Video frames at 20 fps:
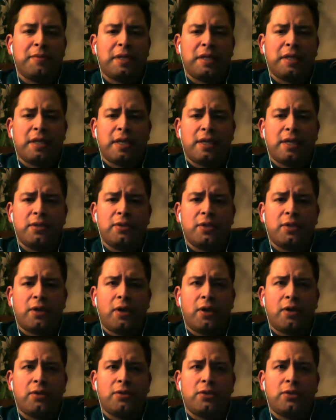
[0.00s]
I think he's
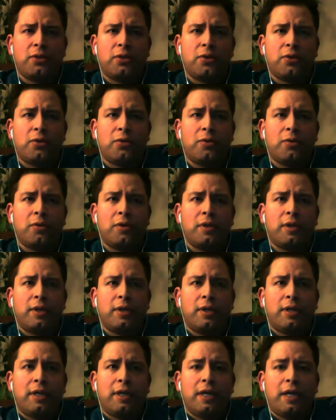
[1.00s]
also
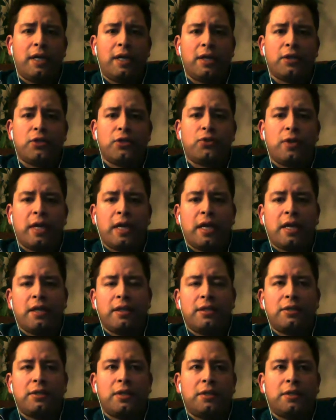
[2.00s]
an extra
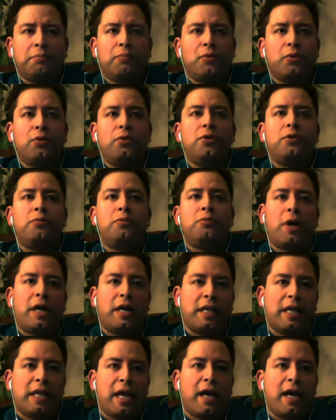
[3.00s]
analyst on Blues
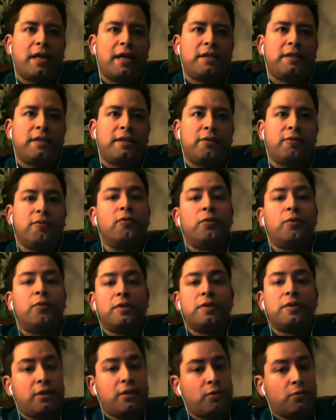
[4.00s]
broadcasts, and of course
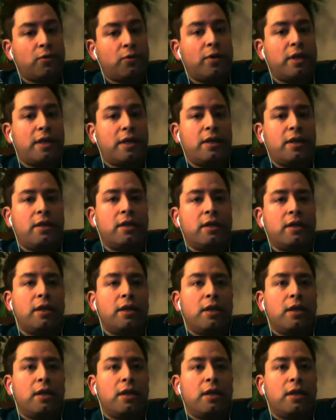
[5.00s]
that's where he